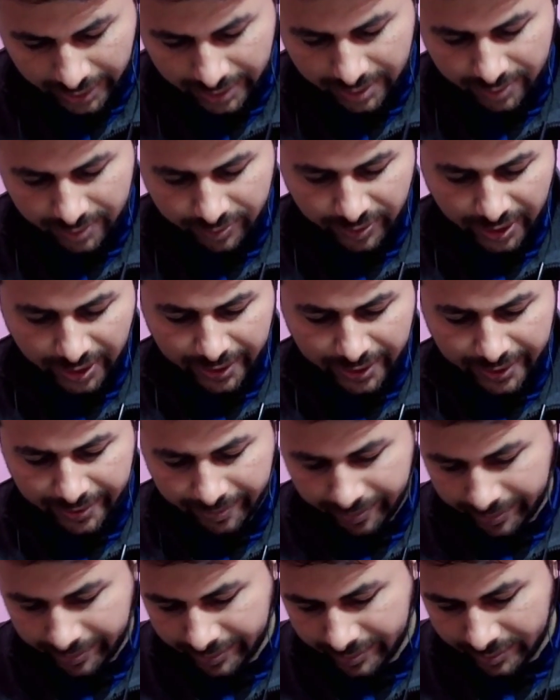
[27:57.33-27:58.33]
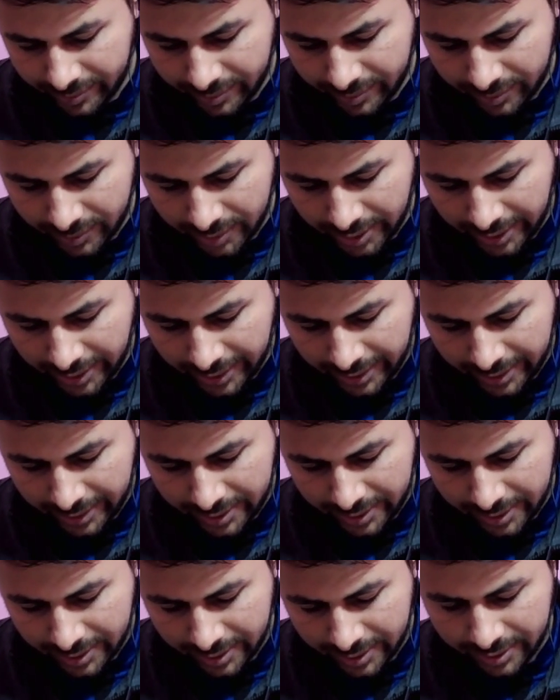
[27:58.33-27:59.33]
It's y
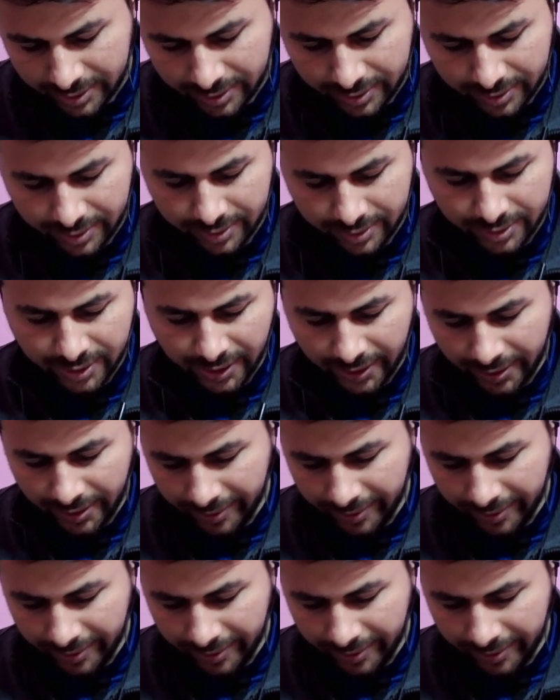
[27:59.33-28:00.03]
and z,